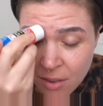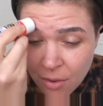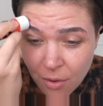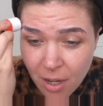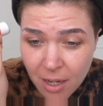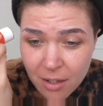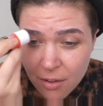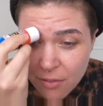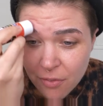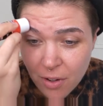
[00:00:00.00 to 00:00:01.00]
They'll kind
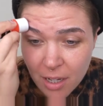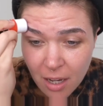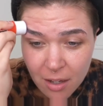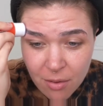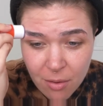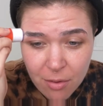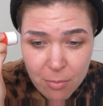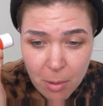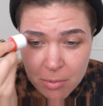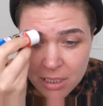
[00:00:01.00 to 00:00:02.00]
of, yeah, I don't know, you've
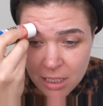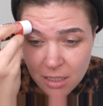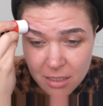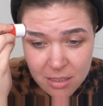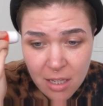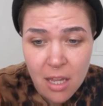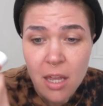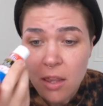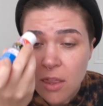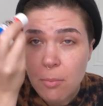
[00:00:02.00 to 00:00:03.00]
probably seen this.
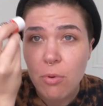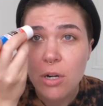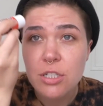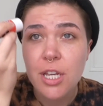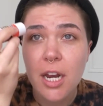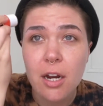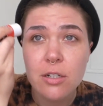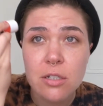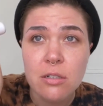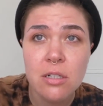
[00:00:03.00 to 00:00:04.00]
They brush the hair
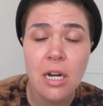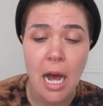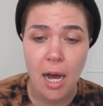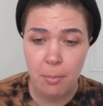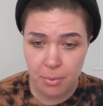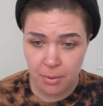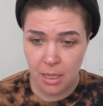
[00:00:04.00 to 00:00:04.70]
up.